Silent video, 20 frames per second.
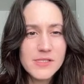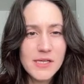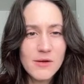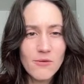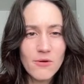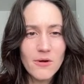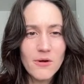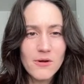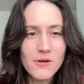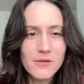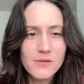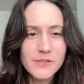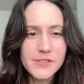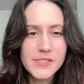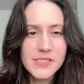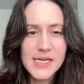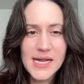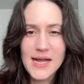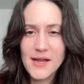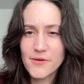They were all
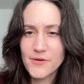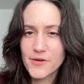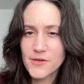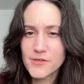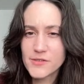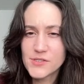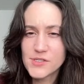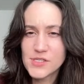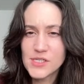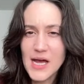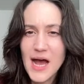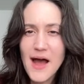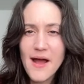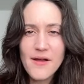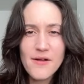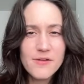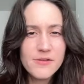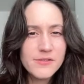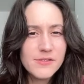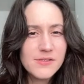standard
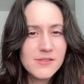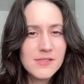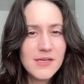styles.